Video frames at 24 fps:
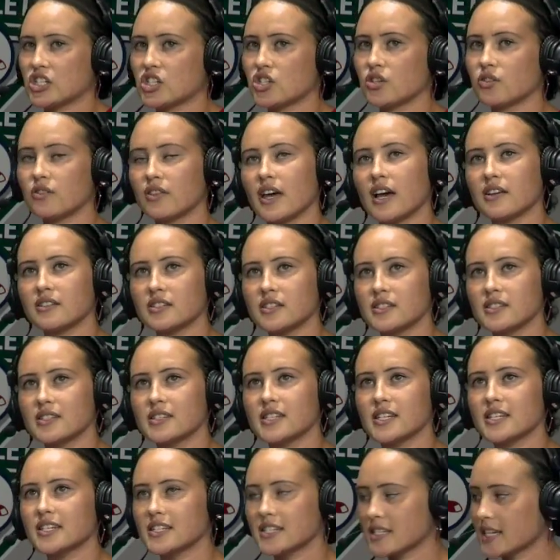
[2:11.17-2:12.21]

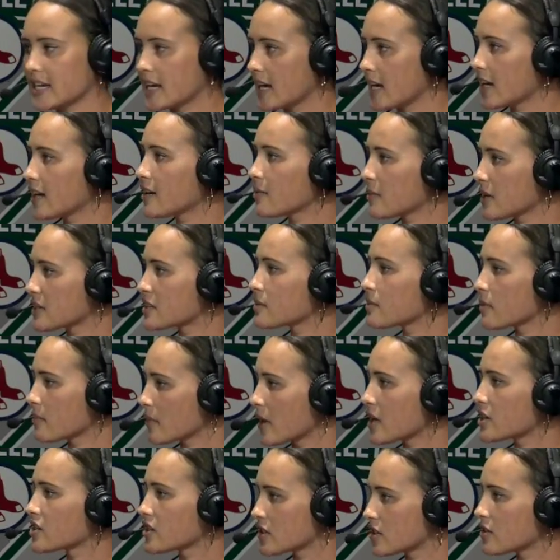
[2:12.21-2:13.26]
2016. 2016.
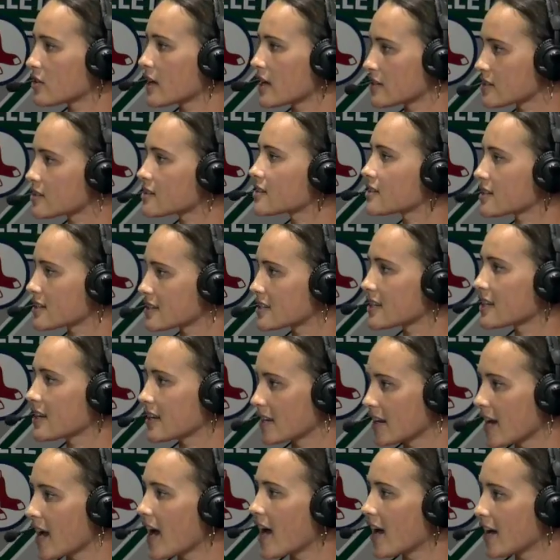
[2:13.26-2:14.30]
March of
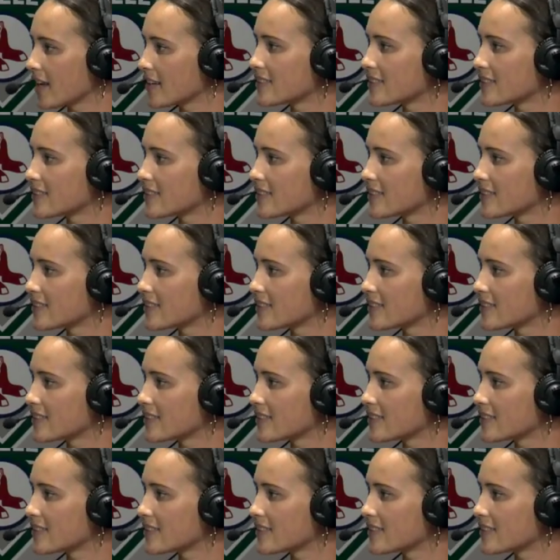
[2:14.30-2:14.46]
2016, yeah.